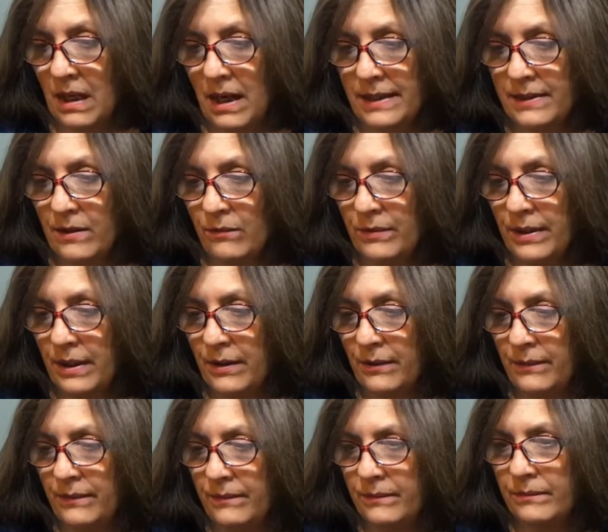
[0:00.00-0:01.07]
I don't
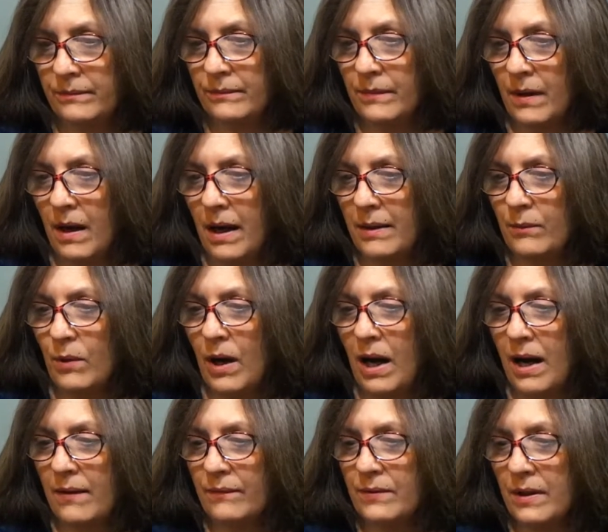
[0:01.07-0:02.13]
know. I will
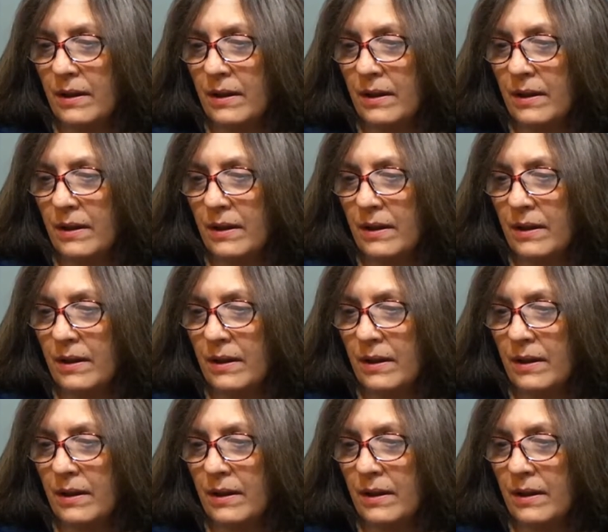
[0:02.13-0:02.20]
have,